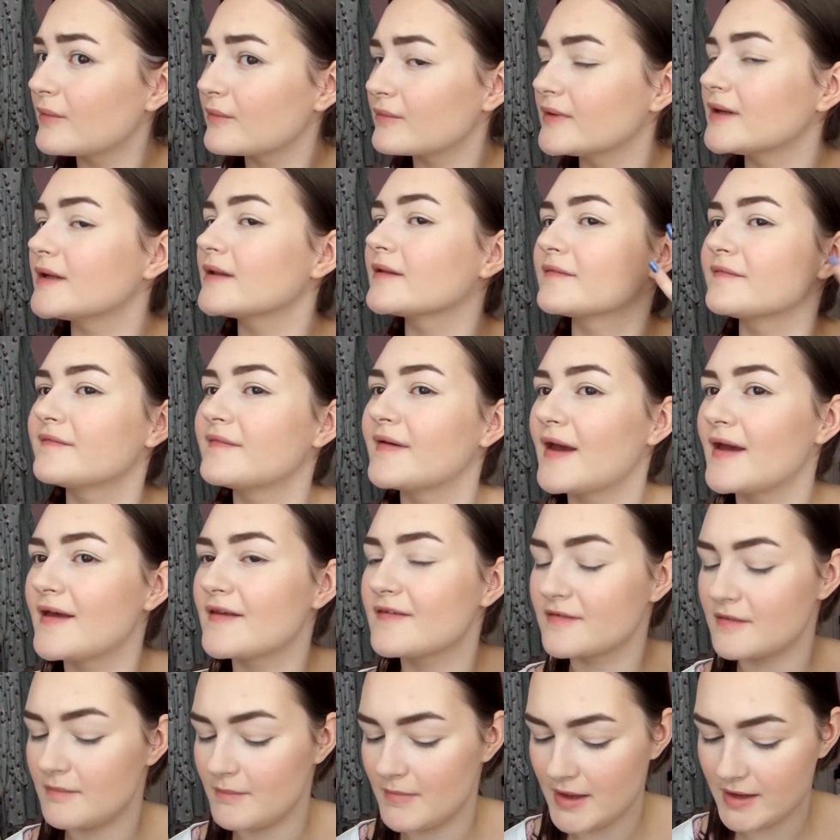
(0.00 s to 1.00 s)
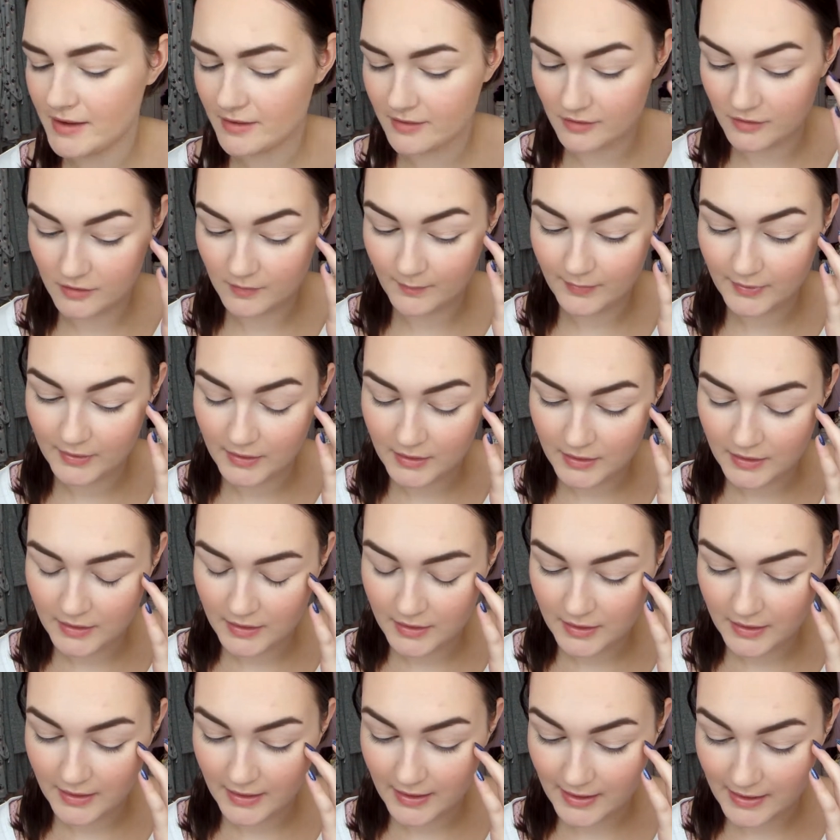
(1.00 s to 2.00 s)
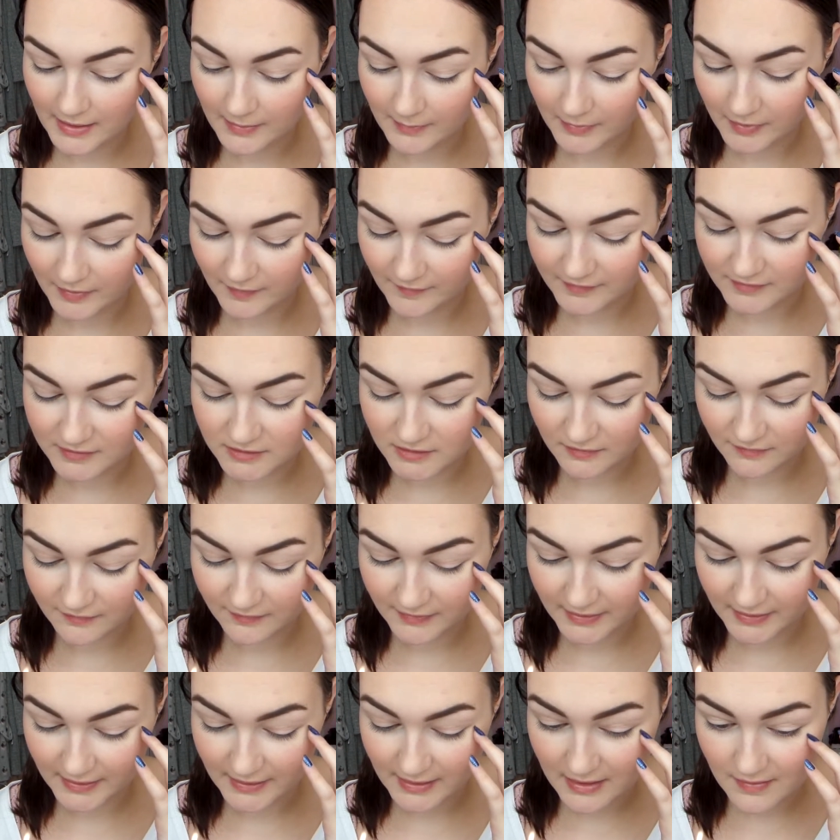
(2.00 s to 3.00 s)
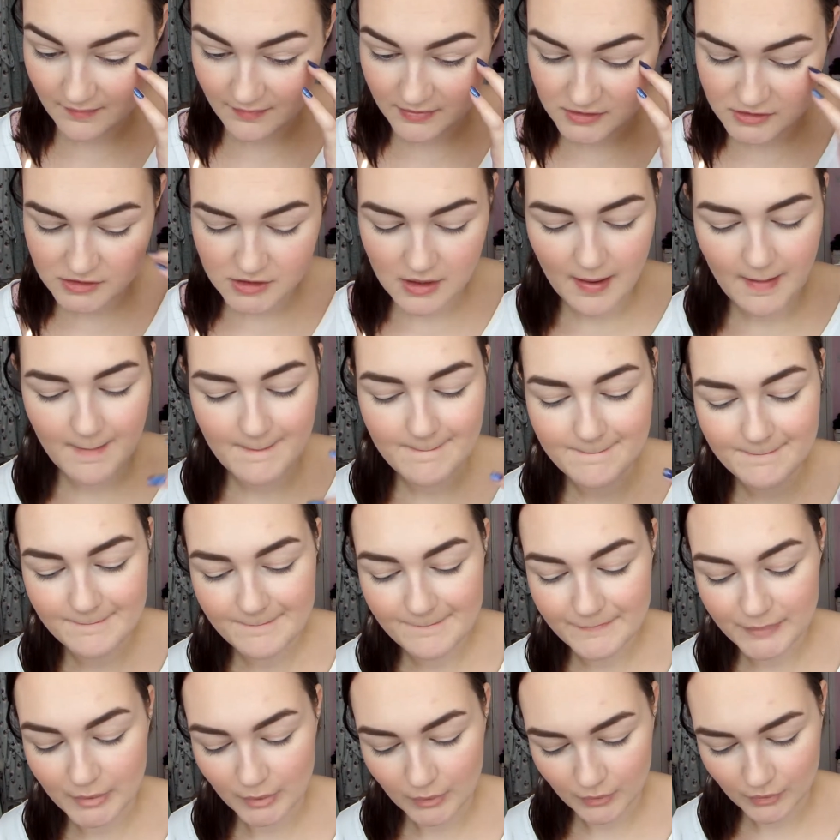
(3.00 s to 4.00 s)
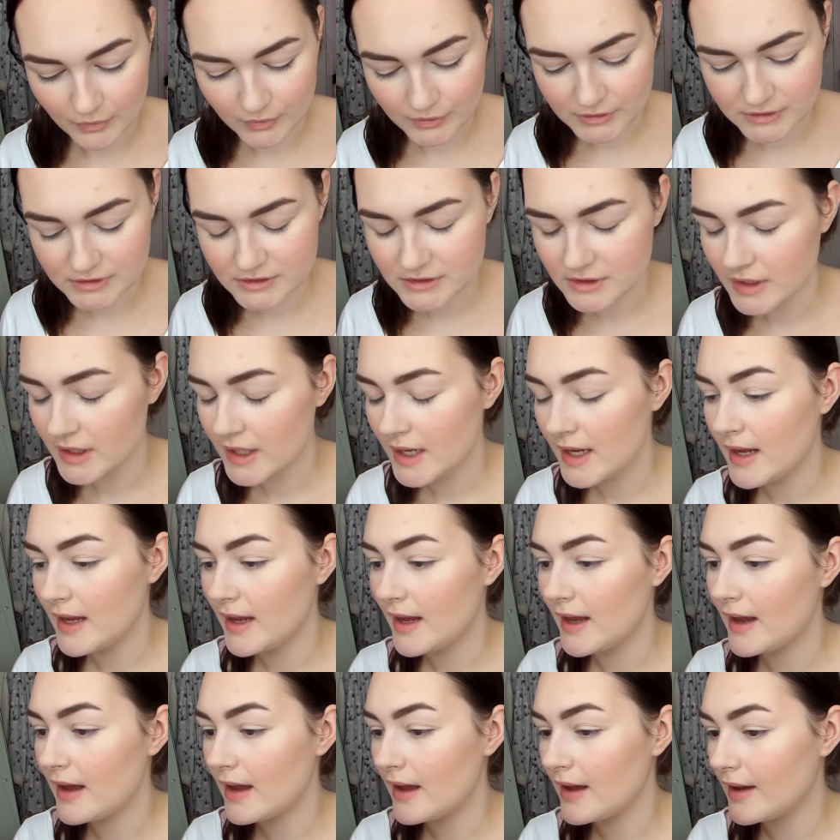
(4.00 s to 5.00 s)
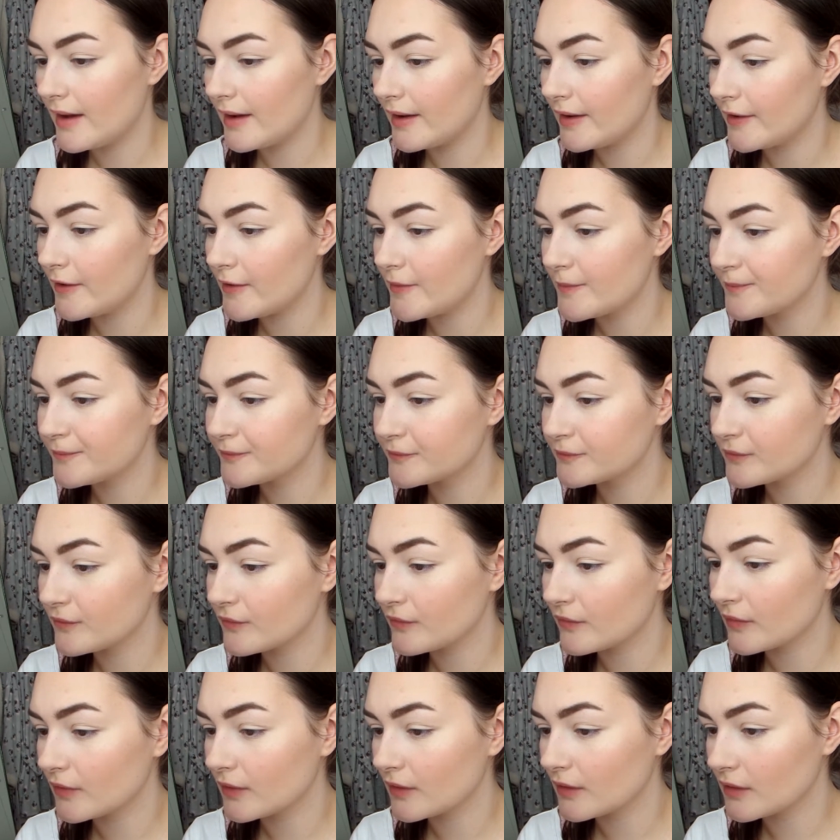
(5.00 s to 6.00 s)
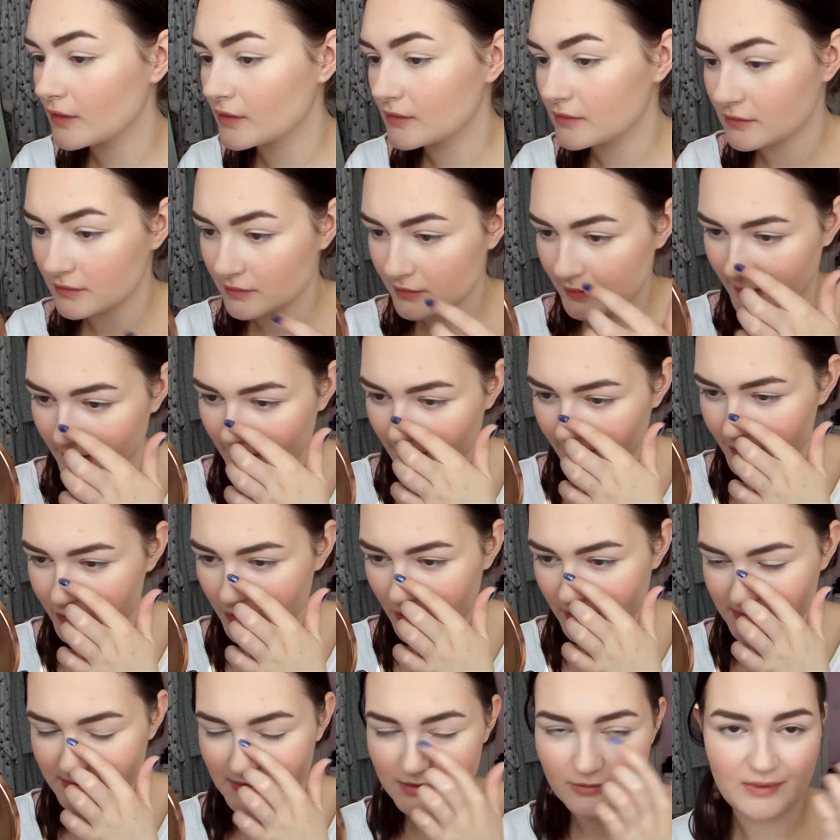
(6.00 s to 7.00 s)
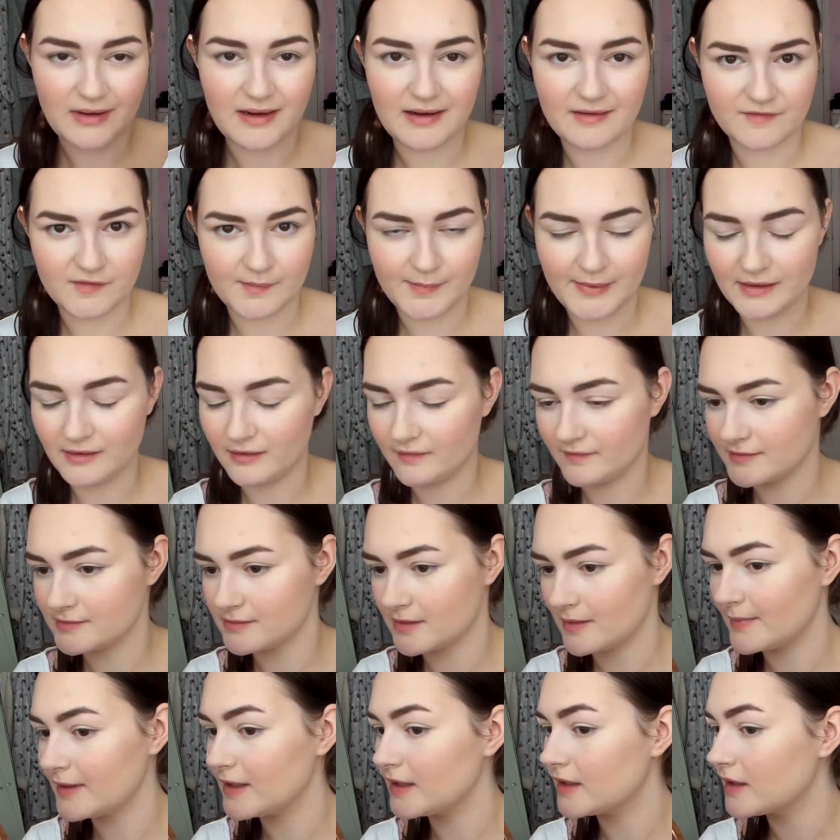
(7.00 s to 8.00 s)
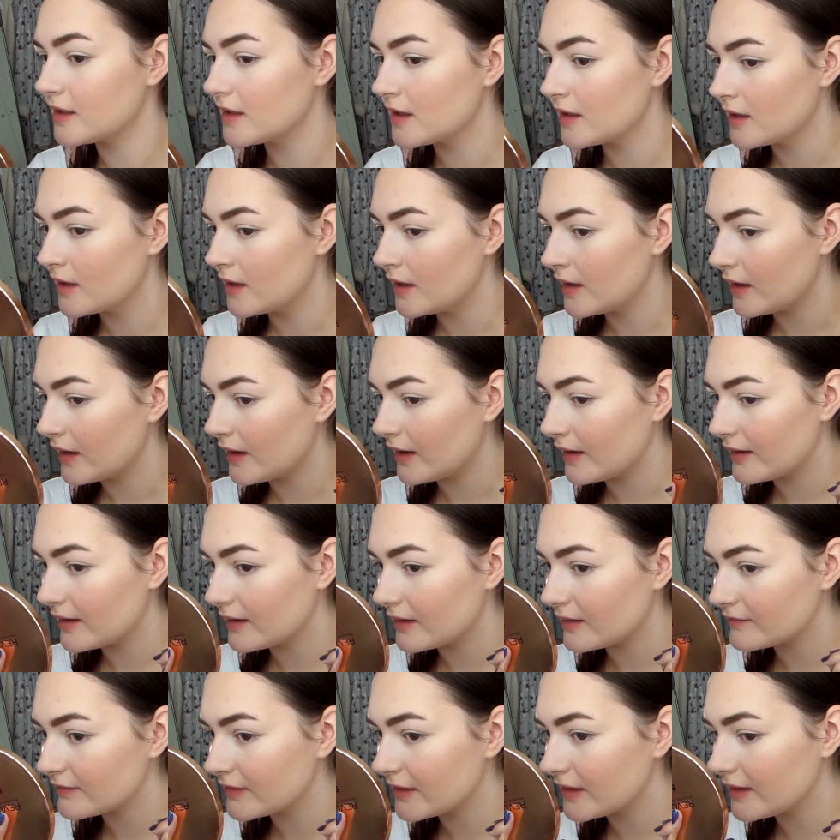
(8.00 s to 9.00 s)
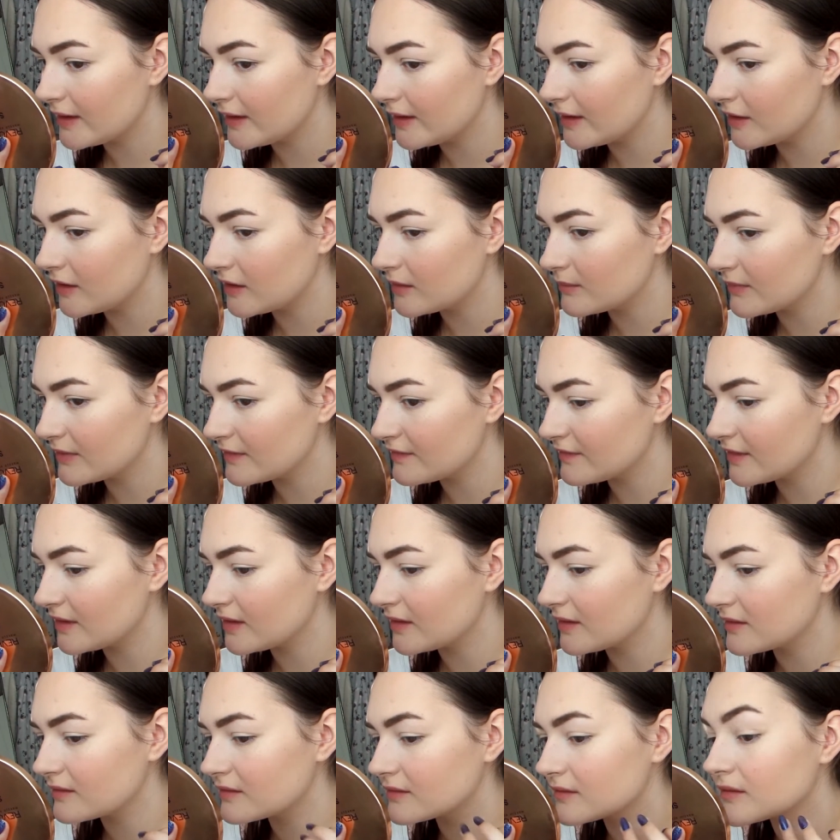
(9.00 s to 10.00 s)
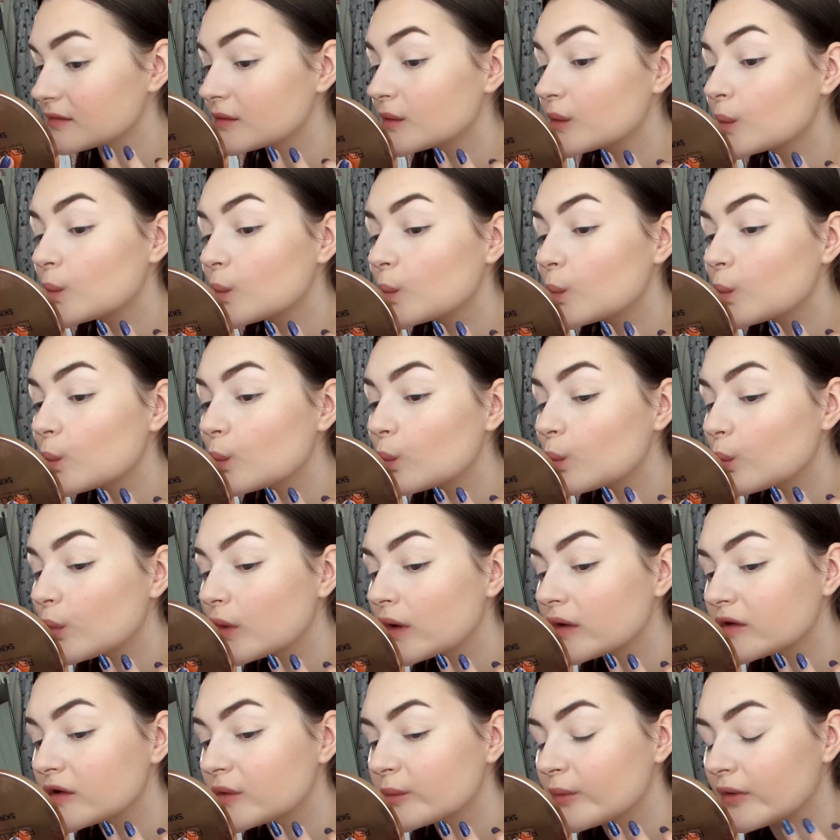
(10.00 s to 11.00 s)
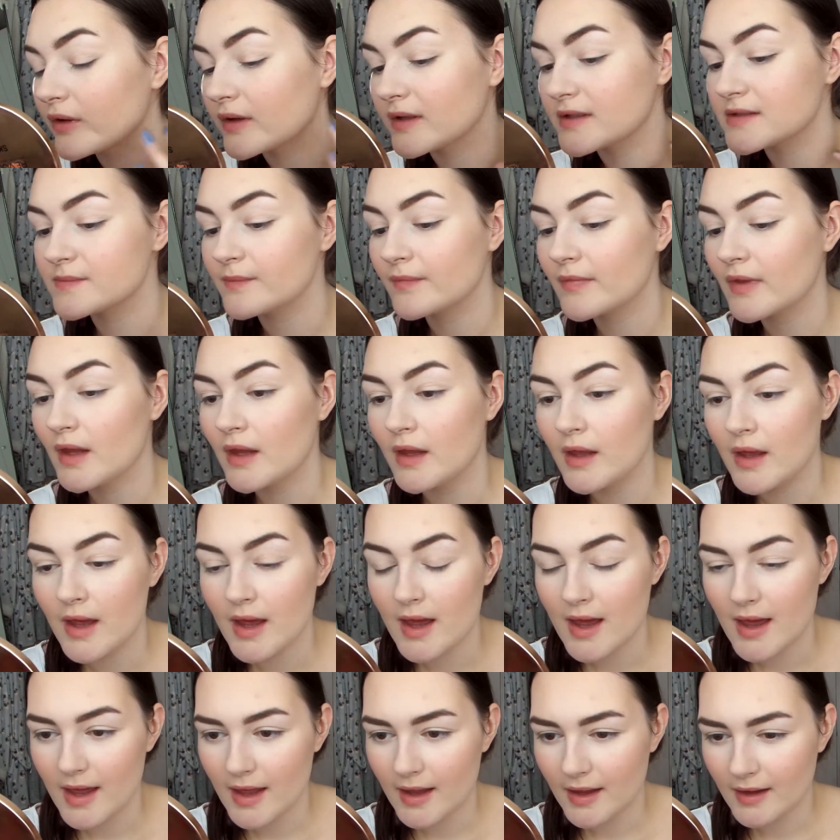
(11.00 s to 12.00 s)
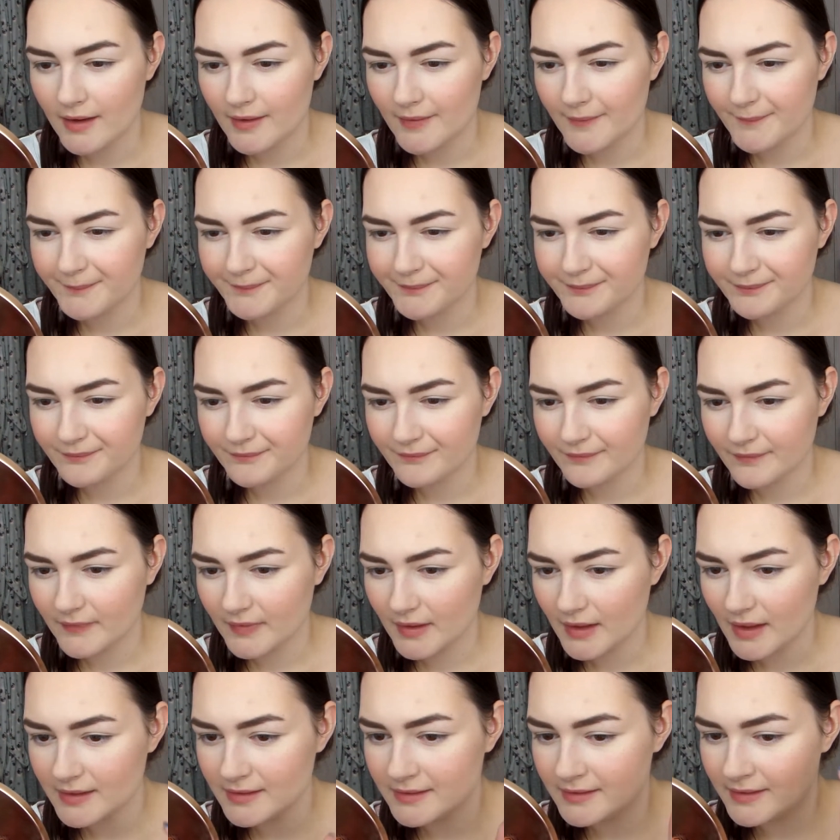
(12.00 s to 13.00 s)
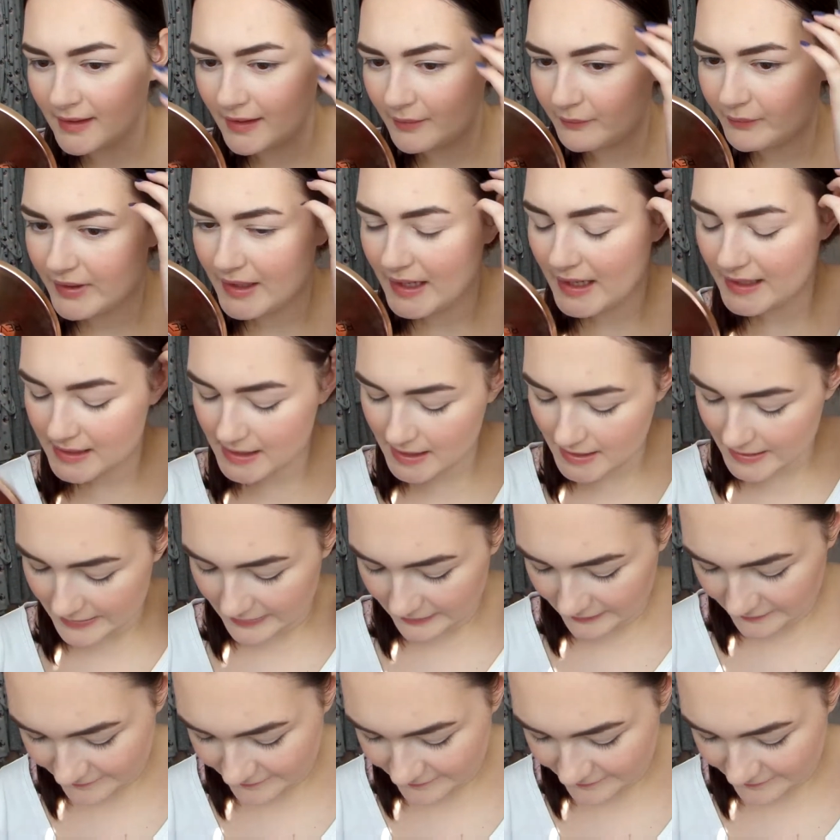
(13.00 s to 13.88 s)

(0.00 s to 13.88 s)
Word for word: well, the face makeup um, of stuff that I haven't bought. Um, like a product I don't have from e.l.f. You know what I mean? I have a hair on my face I don't know where it is. Um, yeah, we had a little